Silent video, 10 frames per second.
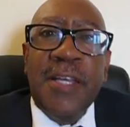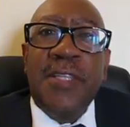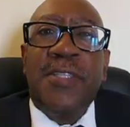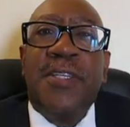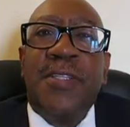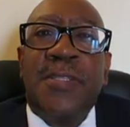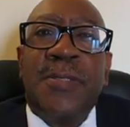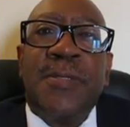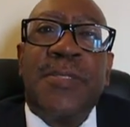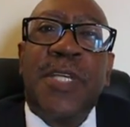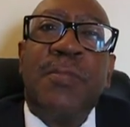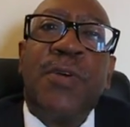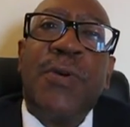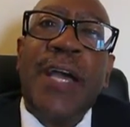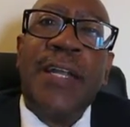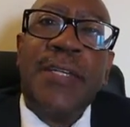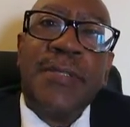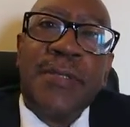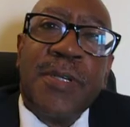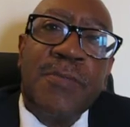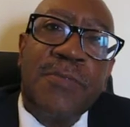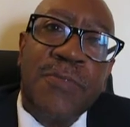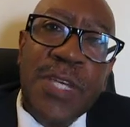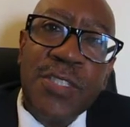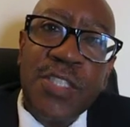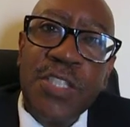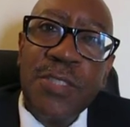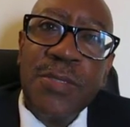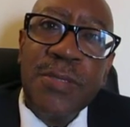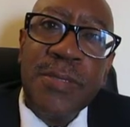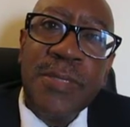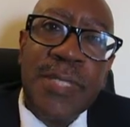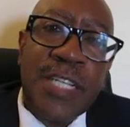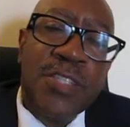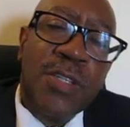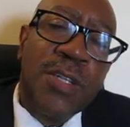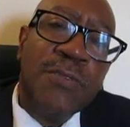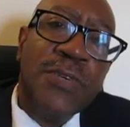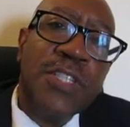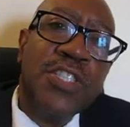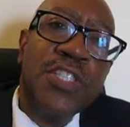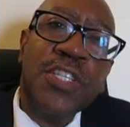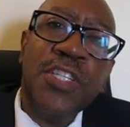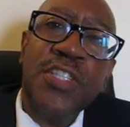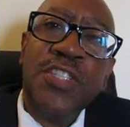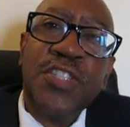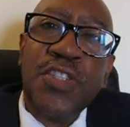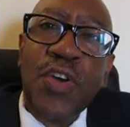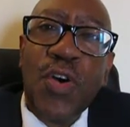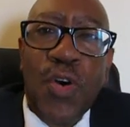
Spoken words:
the Democratic Convention, National Convention is